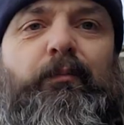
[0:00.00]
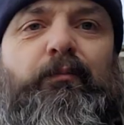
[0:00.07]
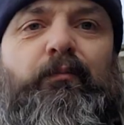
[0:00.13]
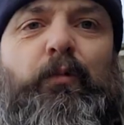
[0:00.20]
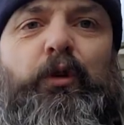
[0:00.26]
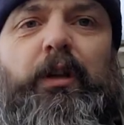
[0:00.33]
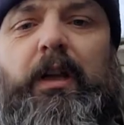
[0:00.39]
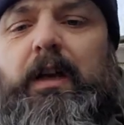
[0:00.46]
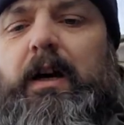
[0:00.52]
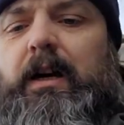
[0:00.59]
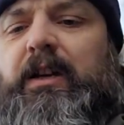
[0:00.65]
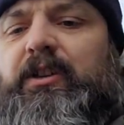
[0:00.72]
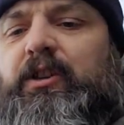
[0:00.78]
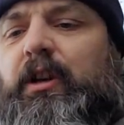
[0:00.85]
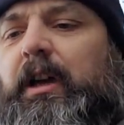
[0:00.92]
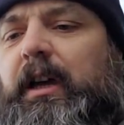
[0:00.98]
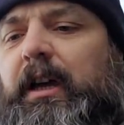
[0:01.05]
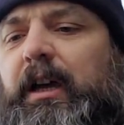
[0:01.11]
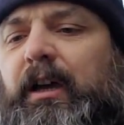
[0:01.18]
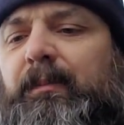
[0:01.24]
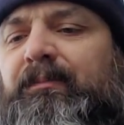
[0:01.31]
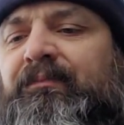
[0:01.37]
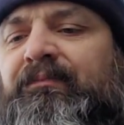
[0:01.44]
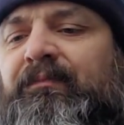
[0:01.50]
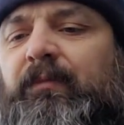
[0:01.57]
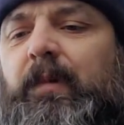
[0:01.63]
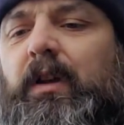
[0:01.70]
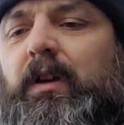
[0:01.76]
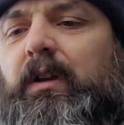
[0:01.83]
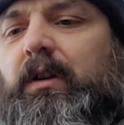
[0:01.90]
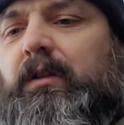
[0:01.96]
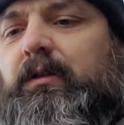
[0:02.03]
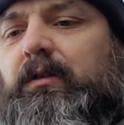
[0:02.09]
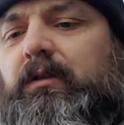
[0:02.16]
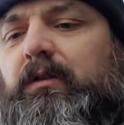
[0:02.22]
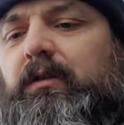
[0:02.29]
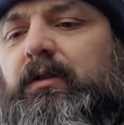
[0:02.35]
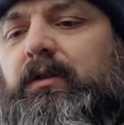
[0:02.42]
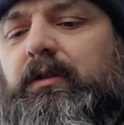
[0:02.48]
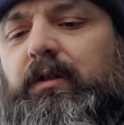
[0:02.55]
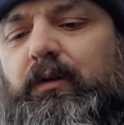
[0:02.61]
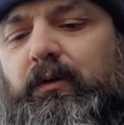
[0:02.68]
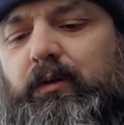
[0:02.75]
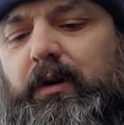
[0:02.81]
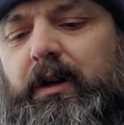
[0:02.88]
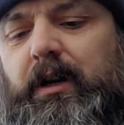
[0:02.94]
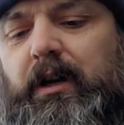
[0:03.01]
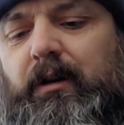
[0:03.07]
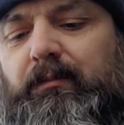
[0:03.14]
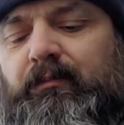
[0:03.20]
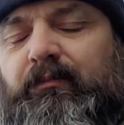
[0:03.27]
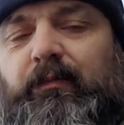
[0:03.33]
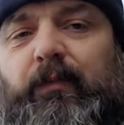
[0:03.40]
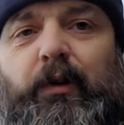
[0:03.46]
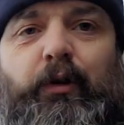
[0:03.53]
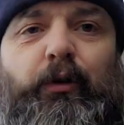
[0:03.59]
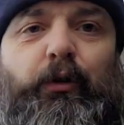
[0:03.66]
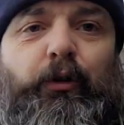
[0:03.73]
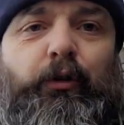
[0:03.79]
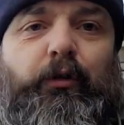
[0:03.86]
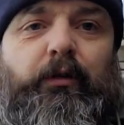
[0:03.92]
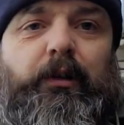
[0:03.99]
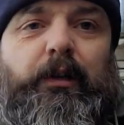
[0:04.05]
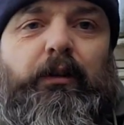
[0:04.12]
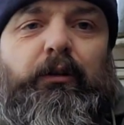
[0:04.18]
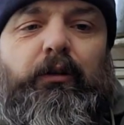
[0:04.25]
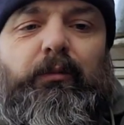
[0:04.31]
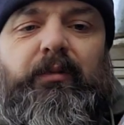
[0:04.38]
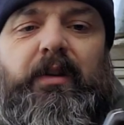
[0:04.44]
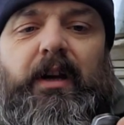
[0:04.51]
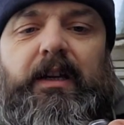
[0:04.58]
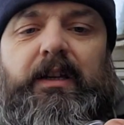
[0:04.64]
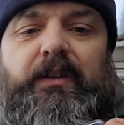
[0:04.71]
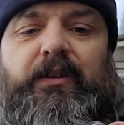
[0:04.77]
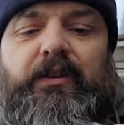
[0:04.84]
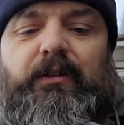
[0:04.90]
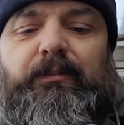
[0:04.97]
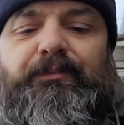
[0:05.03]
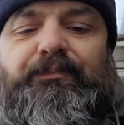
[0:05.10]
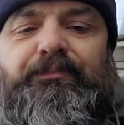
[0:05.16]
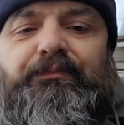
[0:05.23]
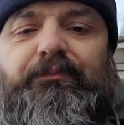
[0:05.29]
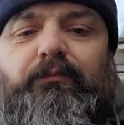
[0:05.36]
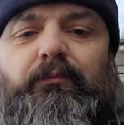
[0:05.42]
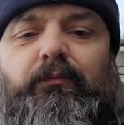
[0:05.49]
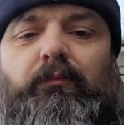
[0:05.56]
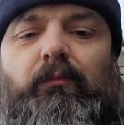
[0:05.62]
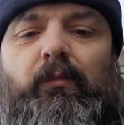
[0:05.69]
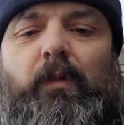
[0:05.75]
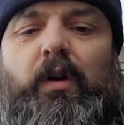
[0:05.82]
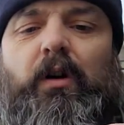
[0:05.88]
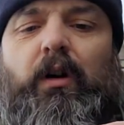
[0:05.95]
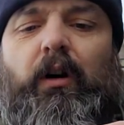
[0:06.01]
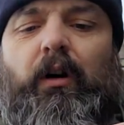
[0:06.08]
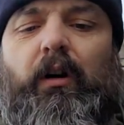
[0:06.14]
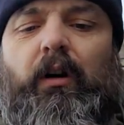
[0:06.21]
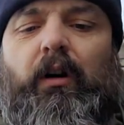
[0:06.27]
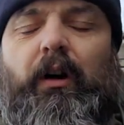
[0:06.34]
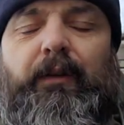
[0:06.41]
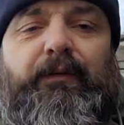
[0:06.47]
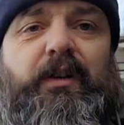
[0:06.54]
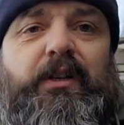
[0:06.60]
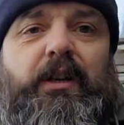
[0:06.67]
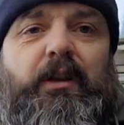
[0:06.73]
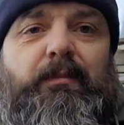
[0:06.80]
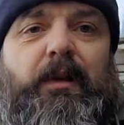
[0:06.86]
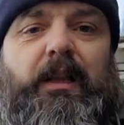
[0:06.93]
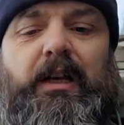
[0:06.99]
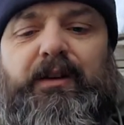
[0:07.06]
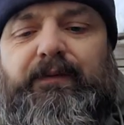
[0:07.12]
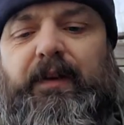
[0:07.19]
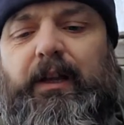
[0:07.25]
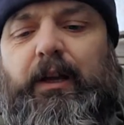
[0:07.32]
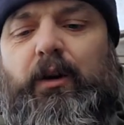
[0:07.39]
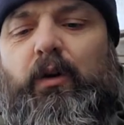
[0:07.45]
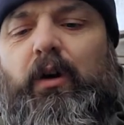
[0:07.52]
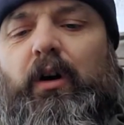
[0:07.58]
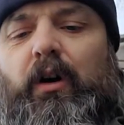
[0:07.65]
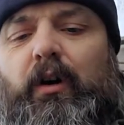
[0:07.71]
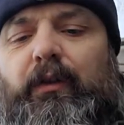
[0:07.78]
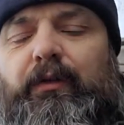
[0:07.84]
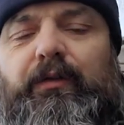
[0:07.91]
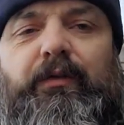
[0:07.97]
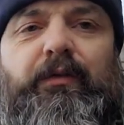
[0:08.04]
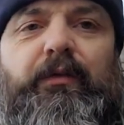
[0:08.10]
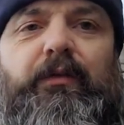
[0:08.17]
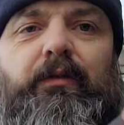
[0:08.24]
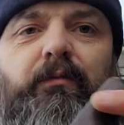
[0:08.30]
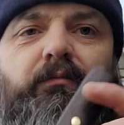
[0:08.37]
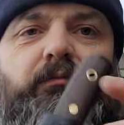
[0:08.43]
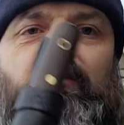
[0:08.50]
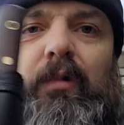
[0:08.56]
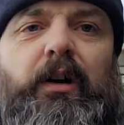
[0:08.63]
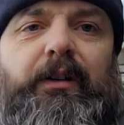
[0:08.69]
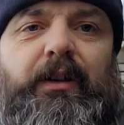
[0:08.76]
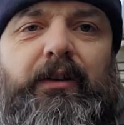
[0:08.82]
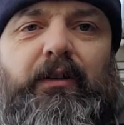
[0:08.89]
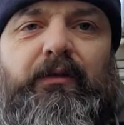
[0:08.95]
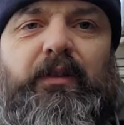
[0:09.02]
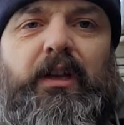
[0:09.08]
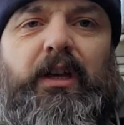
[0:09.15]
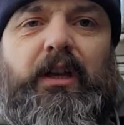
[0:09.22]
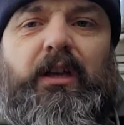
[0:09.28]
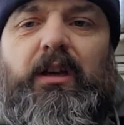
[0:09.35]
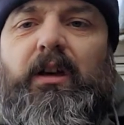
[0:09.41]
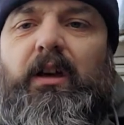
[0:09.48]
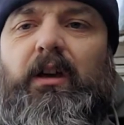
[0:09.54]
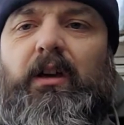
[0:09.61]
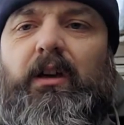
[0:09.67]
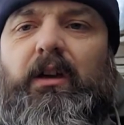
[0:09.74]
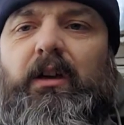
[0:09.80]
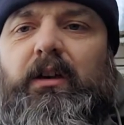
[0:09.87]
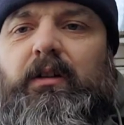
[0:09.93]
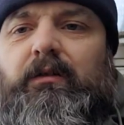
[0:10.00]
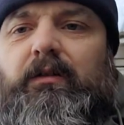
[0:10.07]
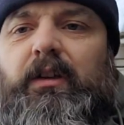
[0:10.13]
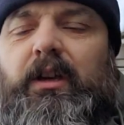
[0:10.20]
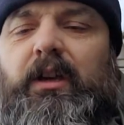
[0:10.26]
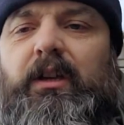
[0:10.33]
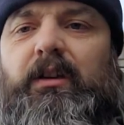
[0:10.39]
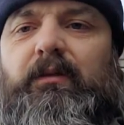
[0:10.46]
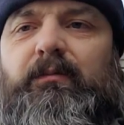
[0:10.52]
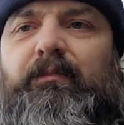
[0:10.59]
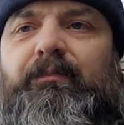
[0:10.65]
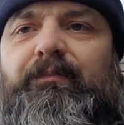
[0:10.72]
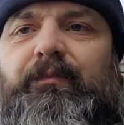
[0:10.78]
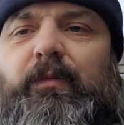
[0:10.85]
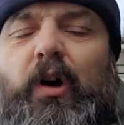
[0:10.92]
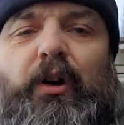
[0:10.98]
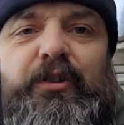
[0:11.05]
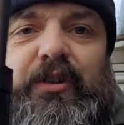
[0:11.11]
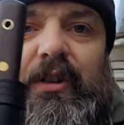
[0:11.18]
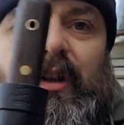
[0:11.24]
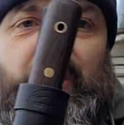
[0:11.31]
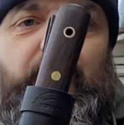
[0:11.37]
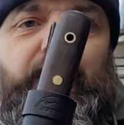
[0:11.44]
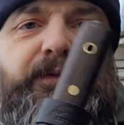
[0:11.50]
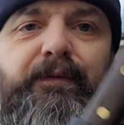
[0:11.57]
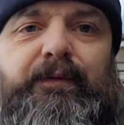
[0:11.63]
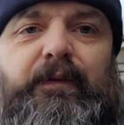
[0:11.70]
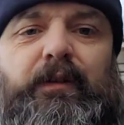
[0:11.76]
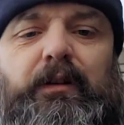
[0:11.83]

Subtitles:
Morning guys, just do a little update. If you see my last video on what I did on the otter knife,